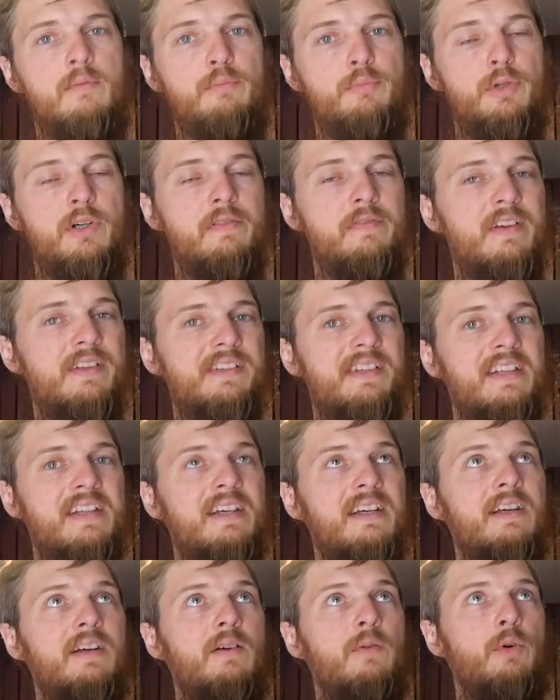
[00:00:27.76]

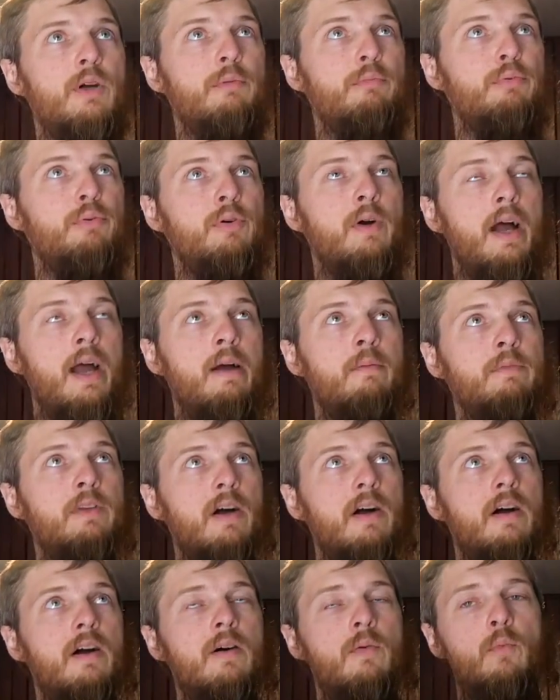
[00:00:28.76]
Previously, we primed
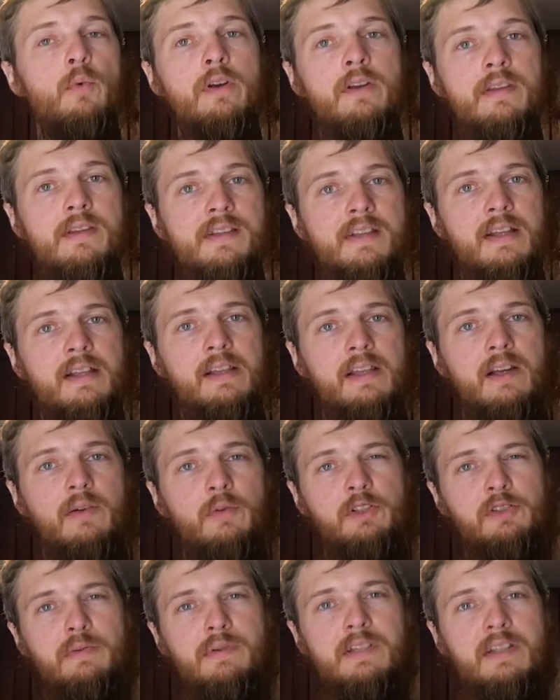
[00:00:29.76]
our wooden ceiling,
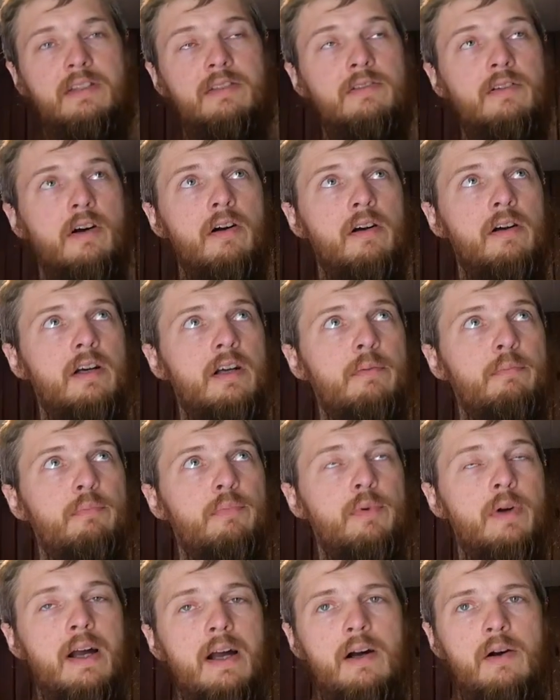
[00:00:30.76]
which was a dark
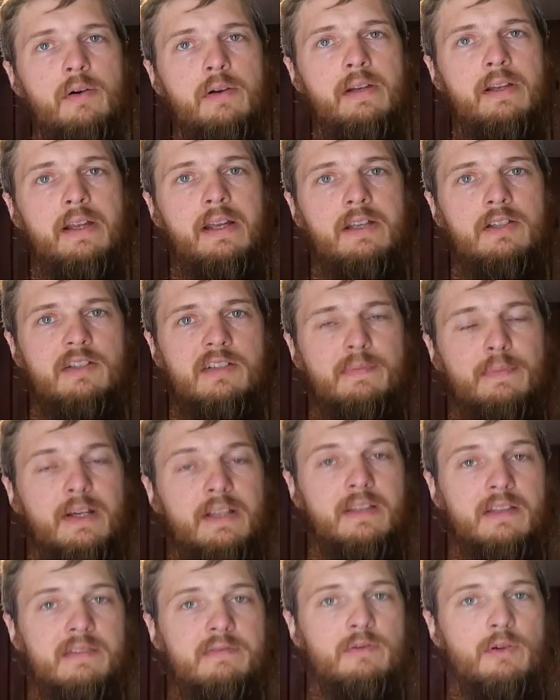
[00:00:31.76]
brown, and just
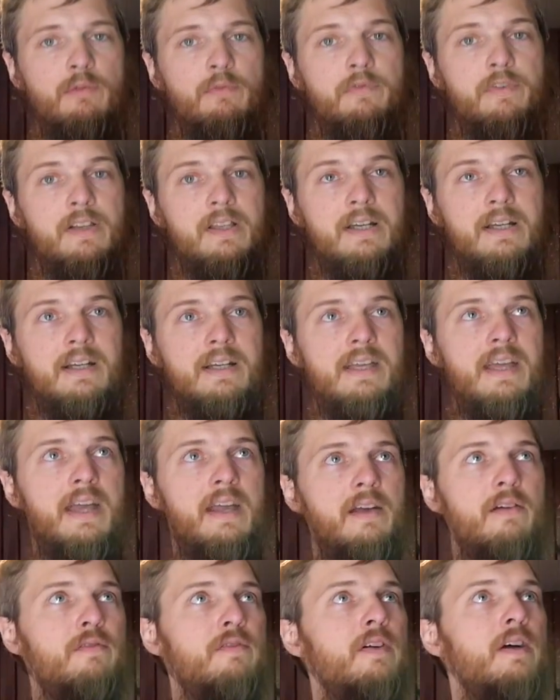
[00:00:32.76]
made this room feel like a
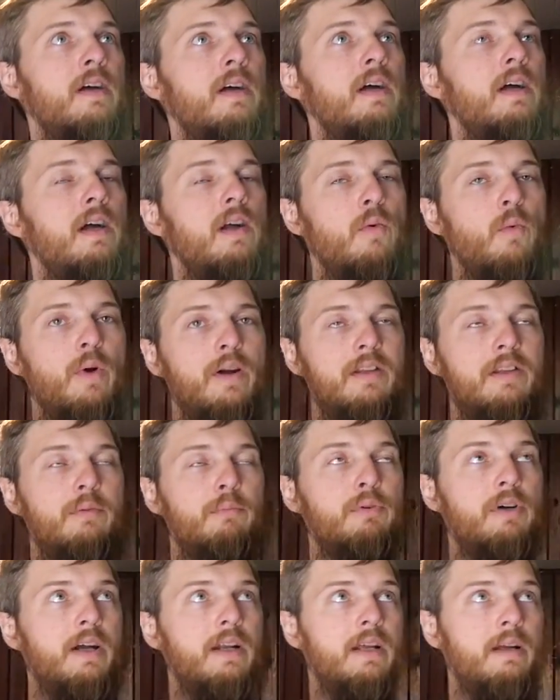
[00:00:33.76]
cave. wanted to
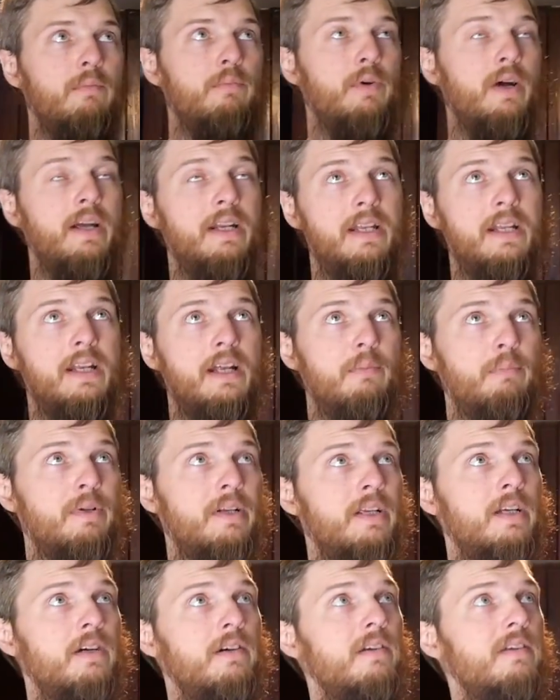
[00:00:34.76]
brighten it up
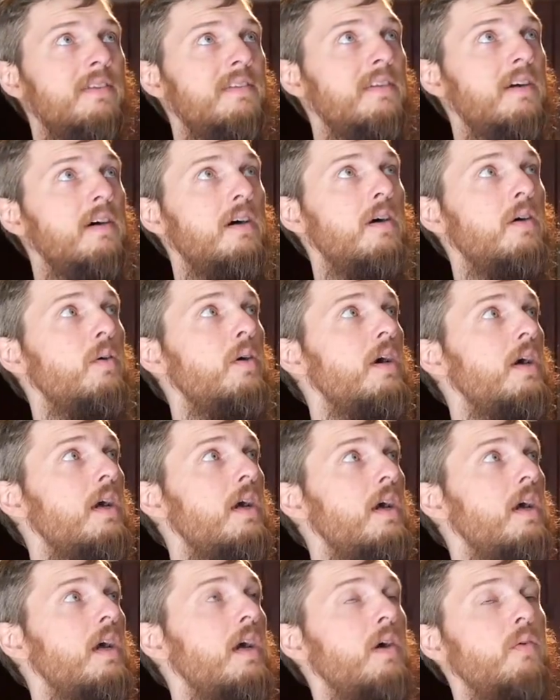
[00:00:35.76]
in here, so
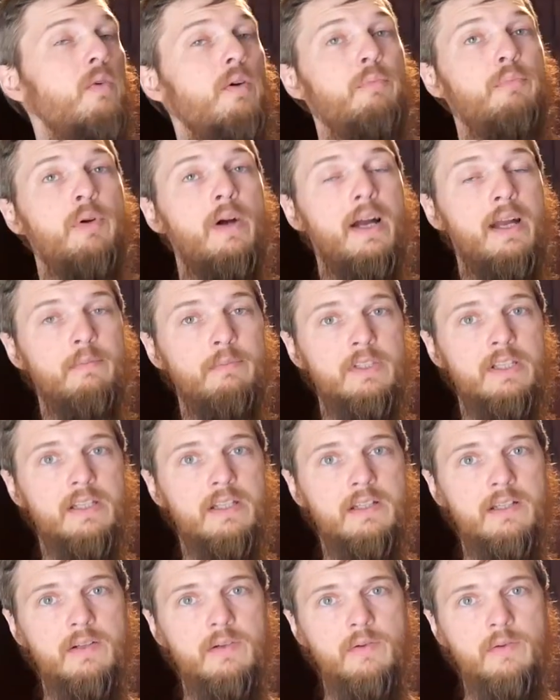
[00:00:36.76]
we primed
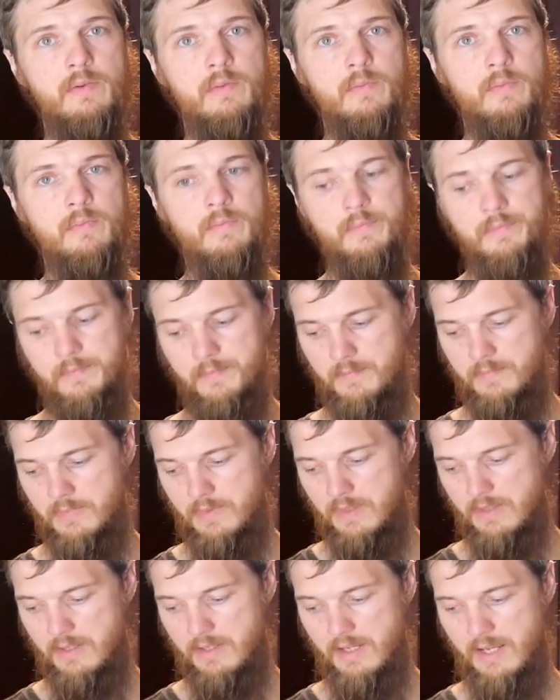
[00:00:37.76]
it,
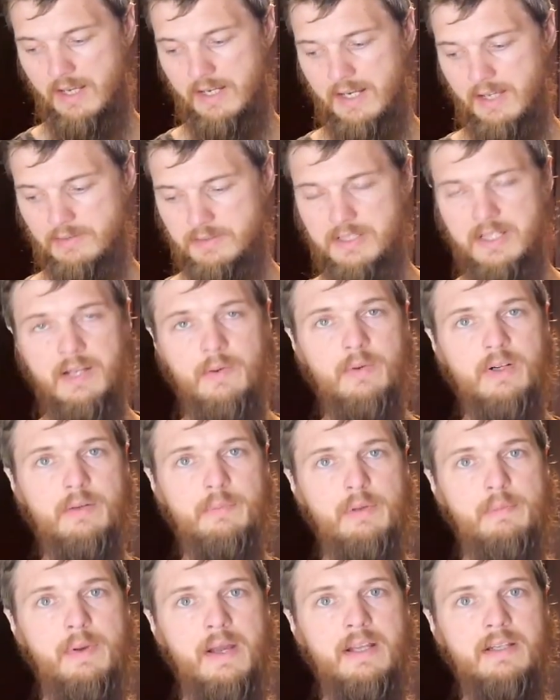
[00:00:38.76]
and now today we're
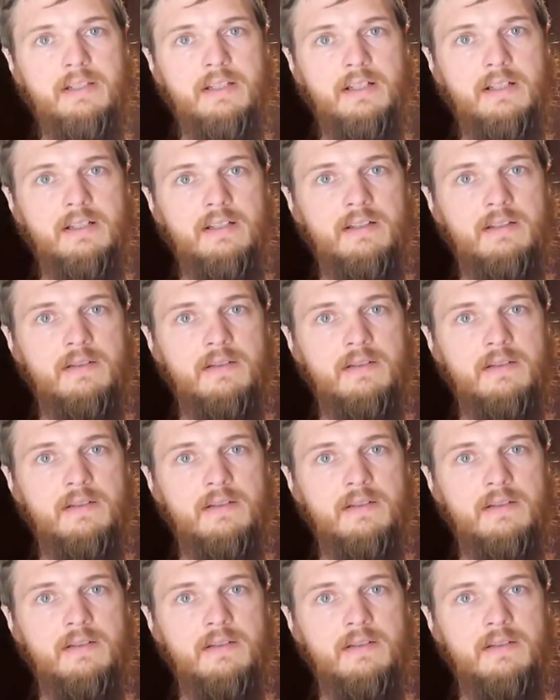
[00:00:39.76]
going to be painting.